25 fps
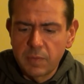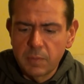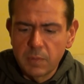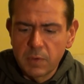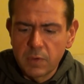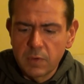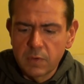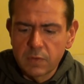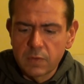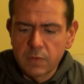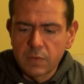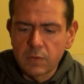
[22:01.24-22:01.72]

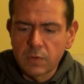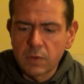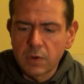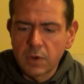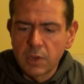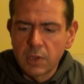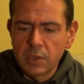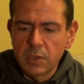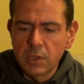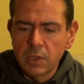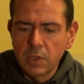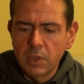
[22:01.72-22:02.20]
because it's
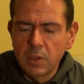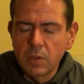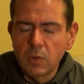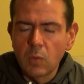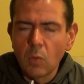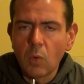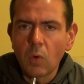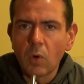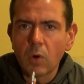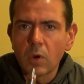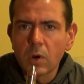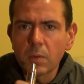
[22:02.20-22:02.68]
already
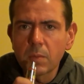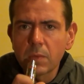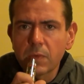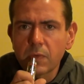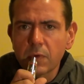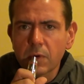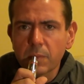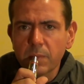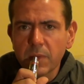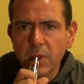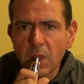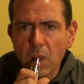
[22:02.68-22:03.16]
warm
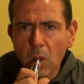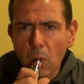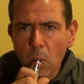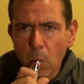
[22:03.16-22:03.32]
for me.